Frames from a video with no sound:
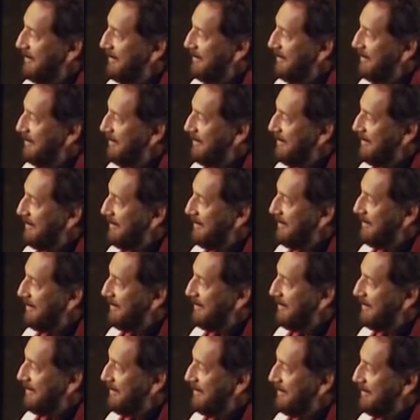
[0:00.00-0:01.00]

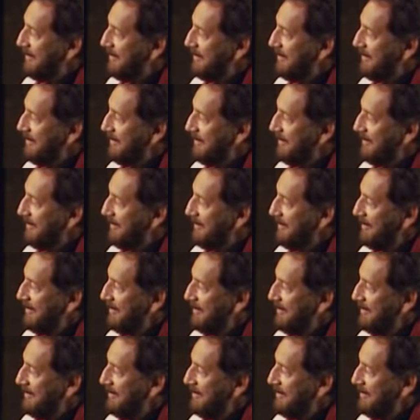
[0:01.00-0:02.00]
No one is speaking in this clip.